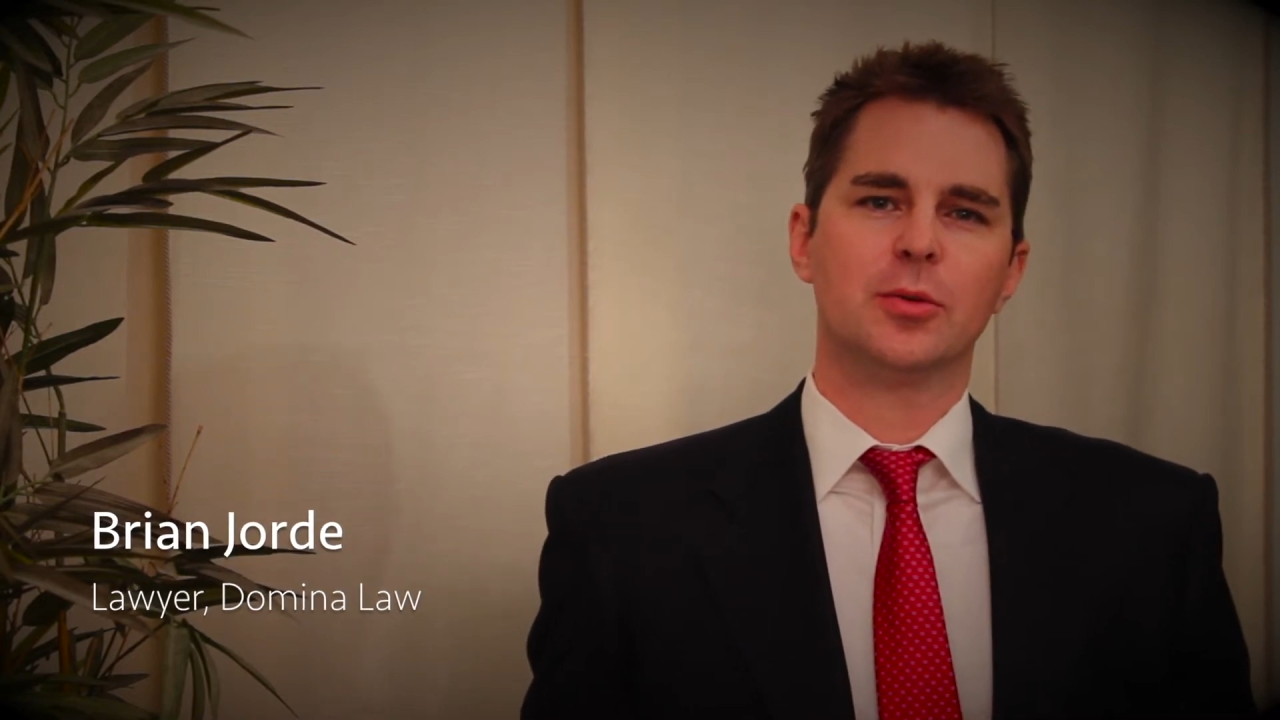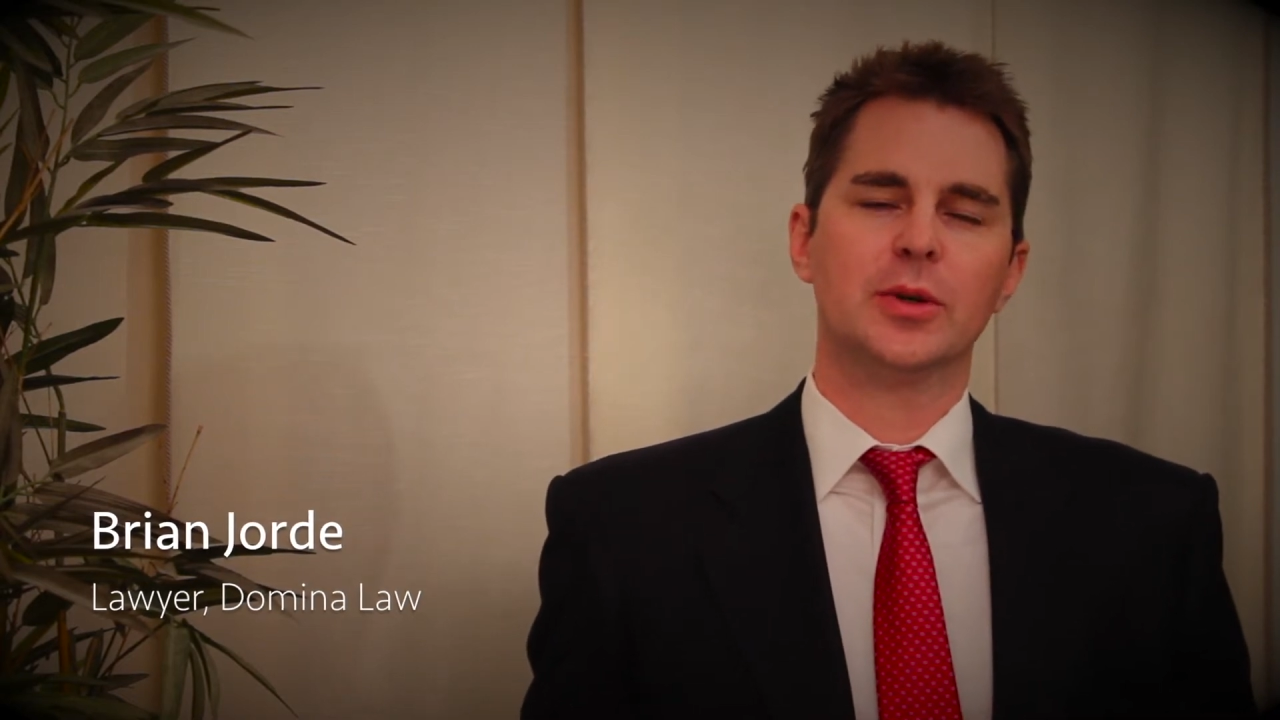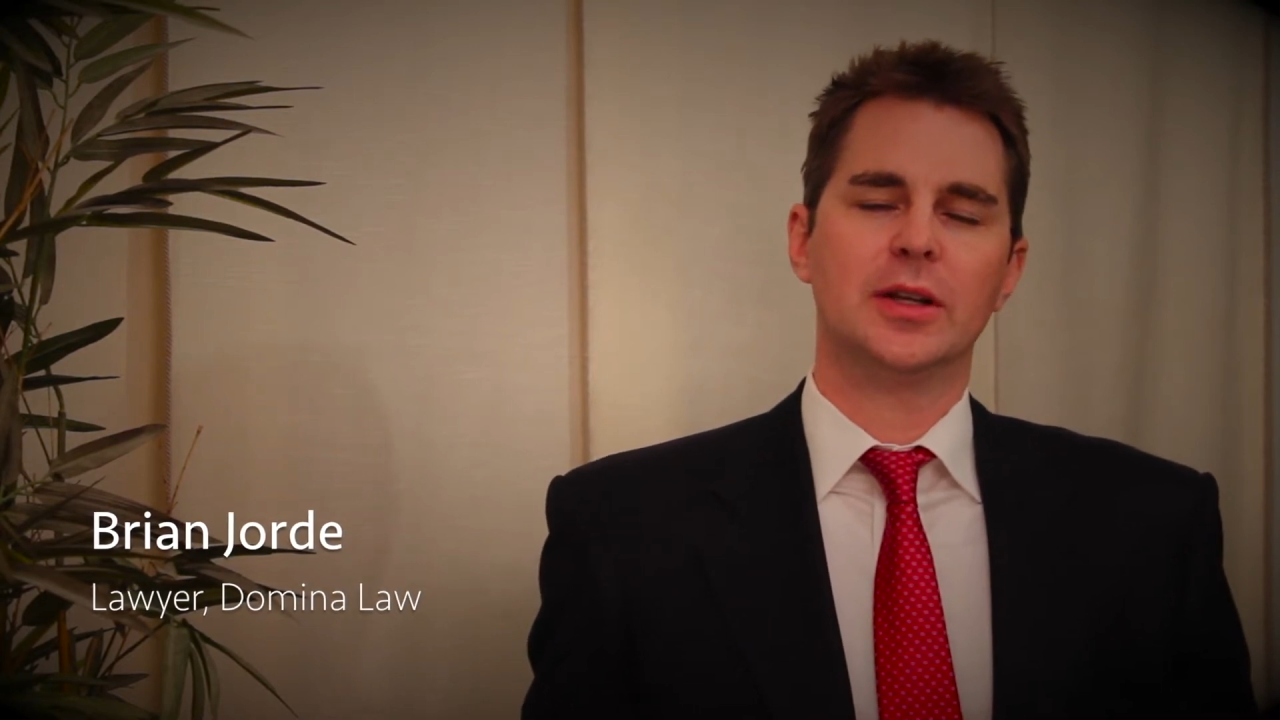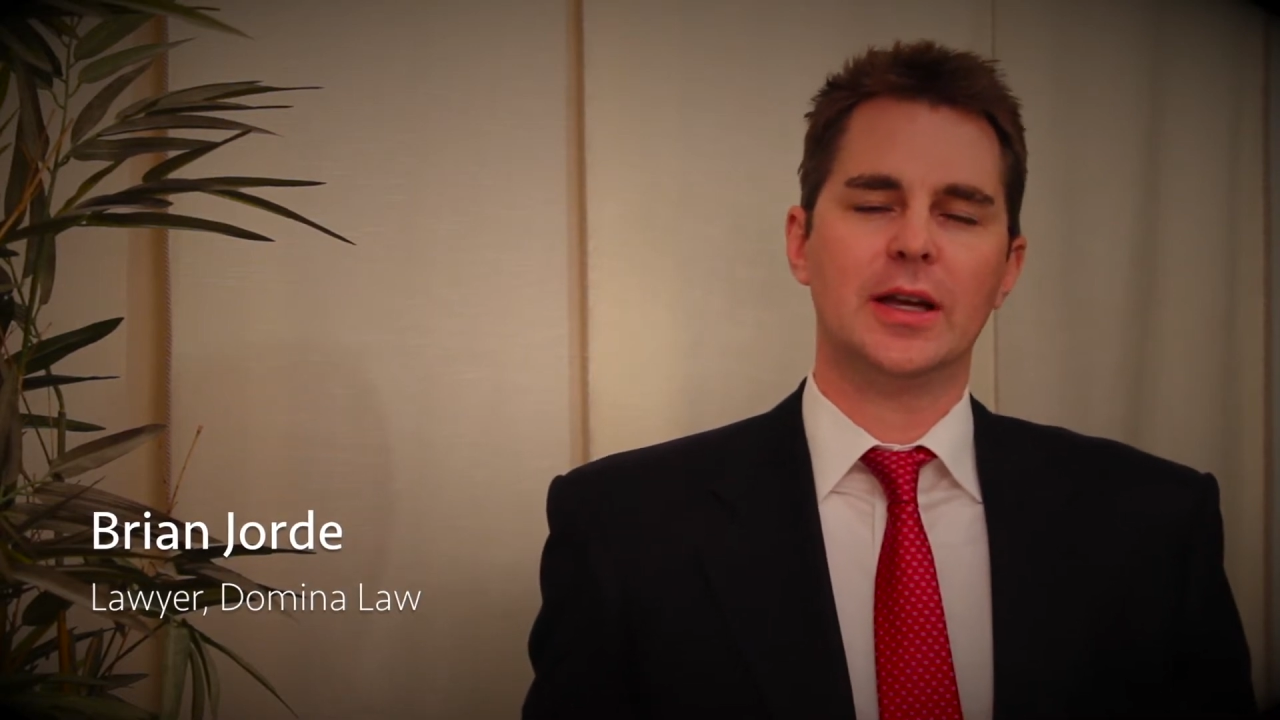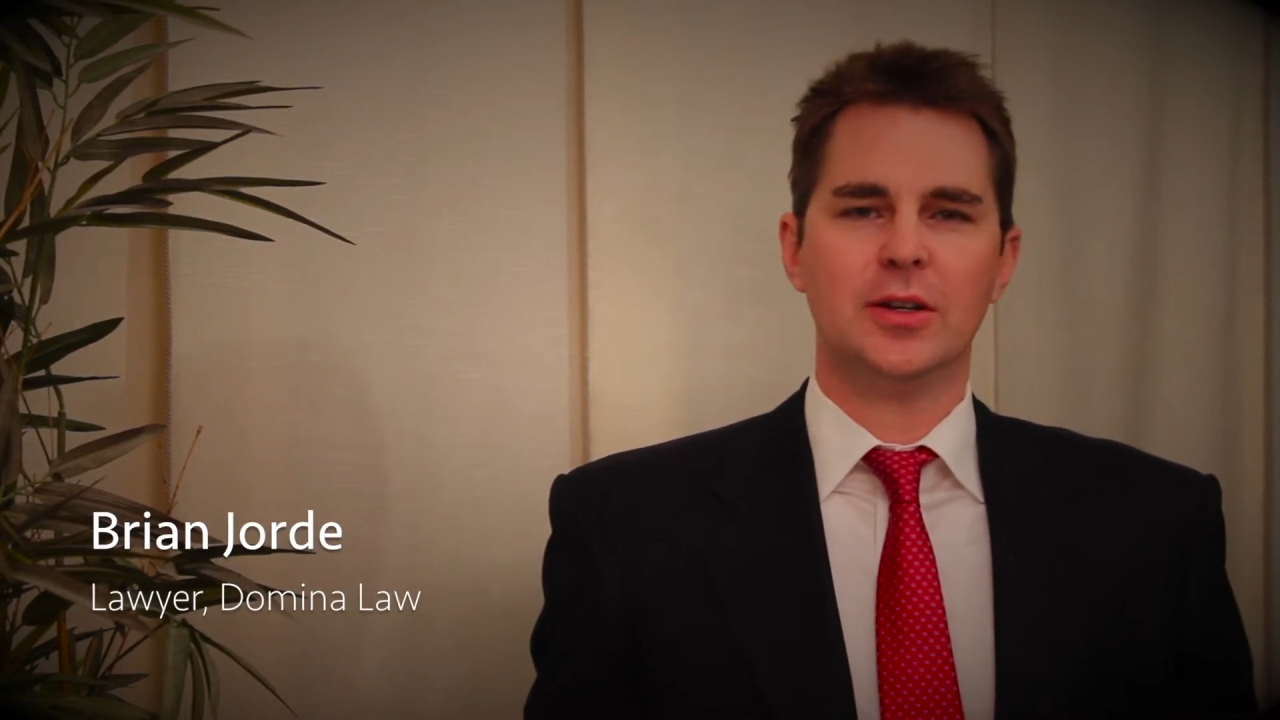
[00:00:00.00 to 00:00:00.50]

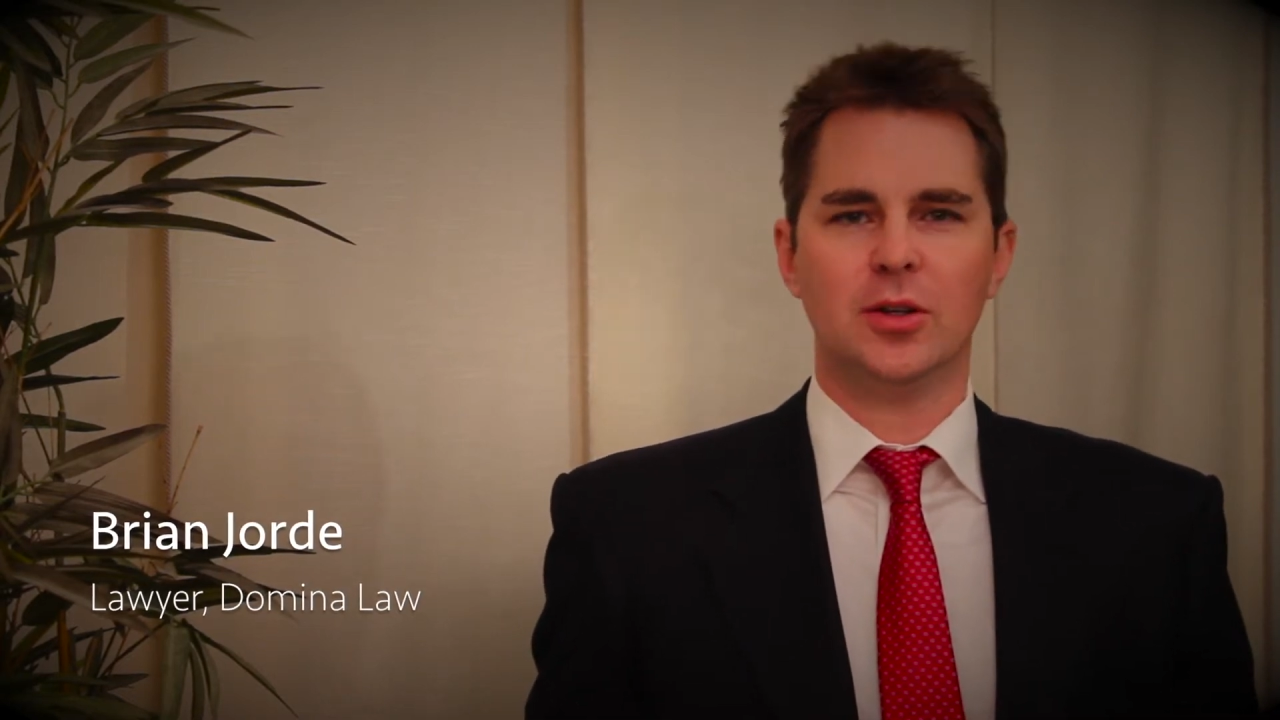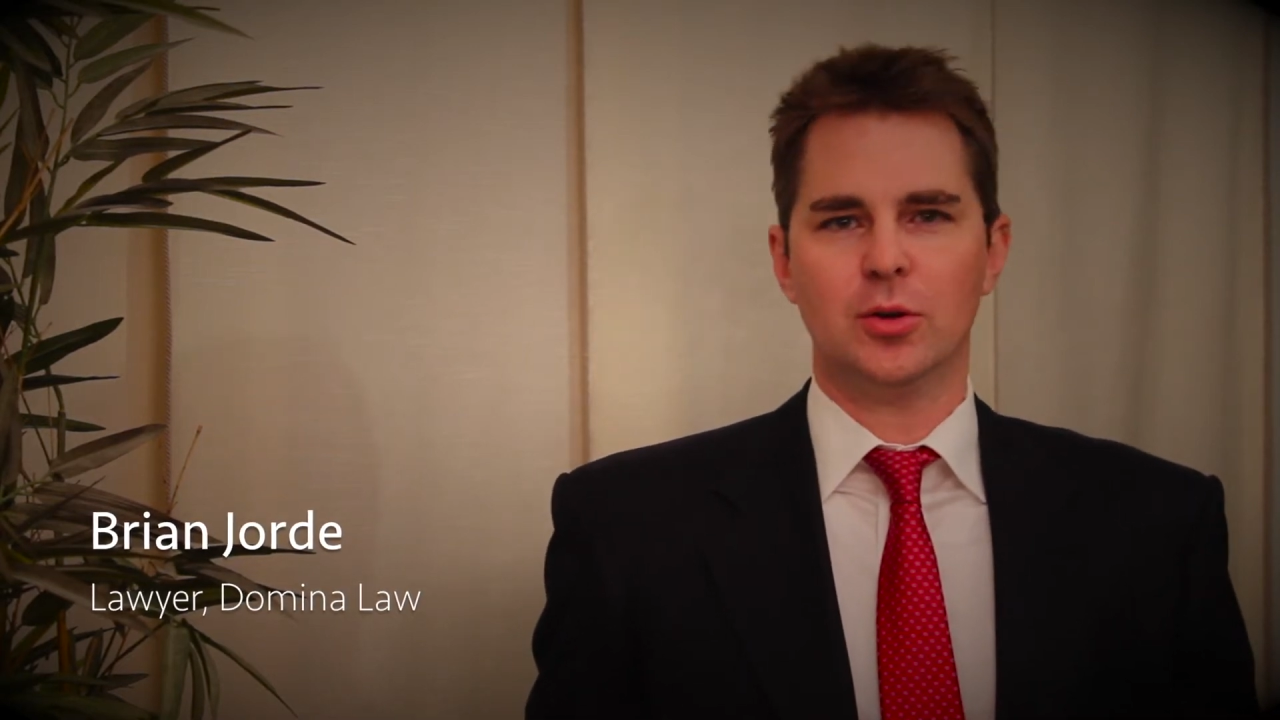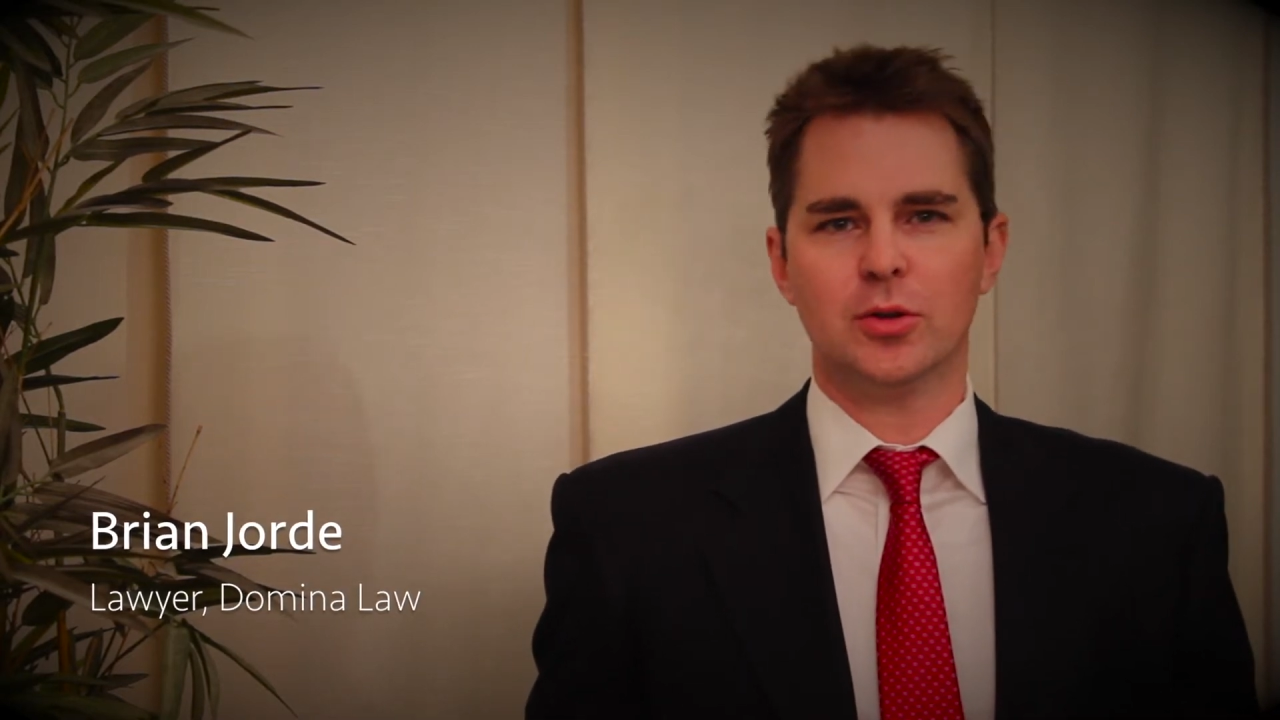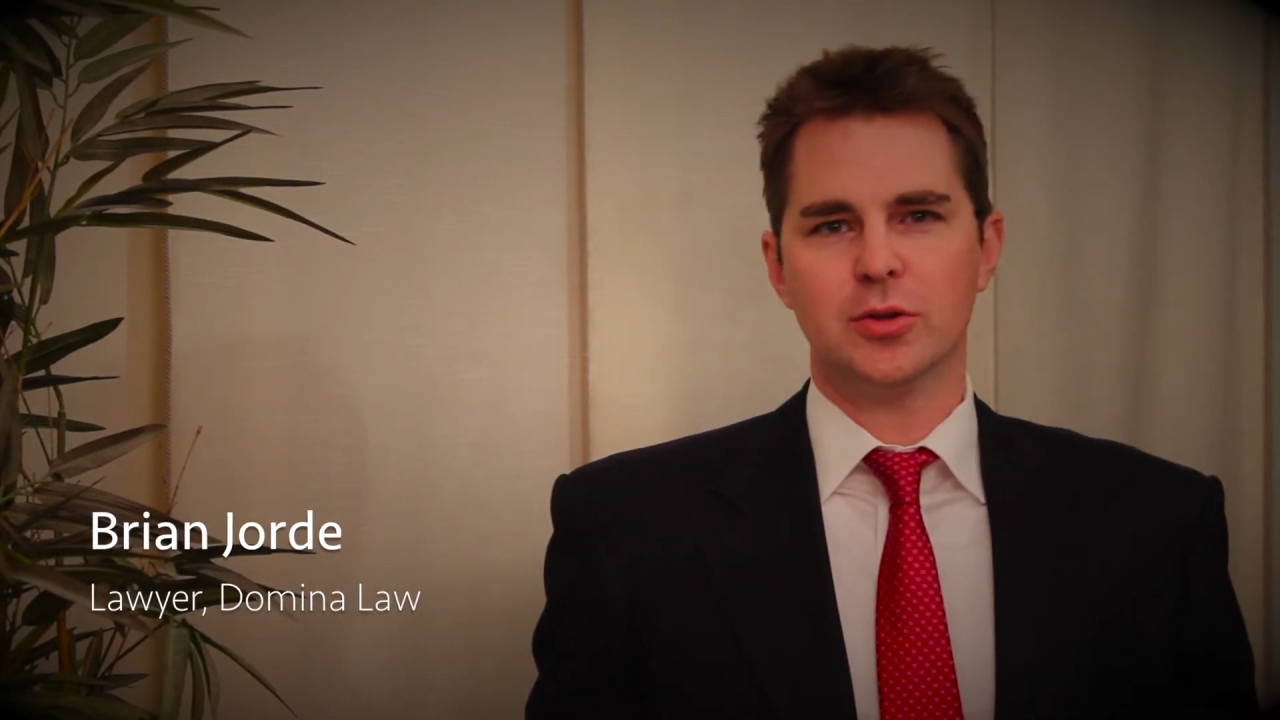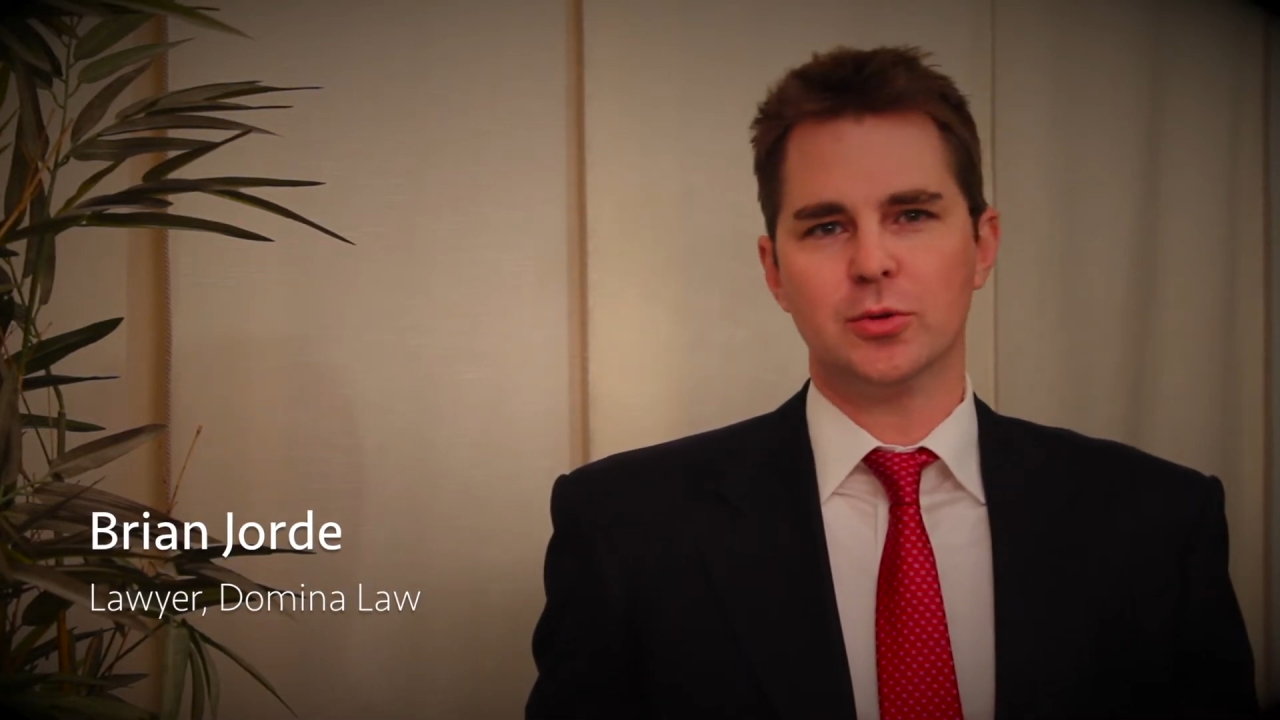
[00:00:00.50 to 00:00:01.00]
3 landowners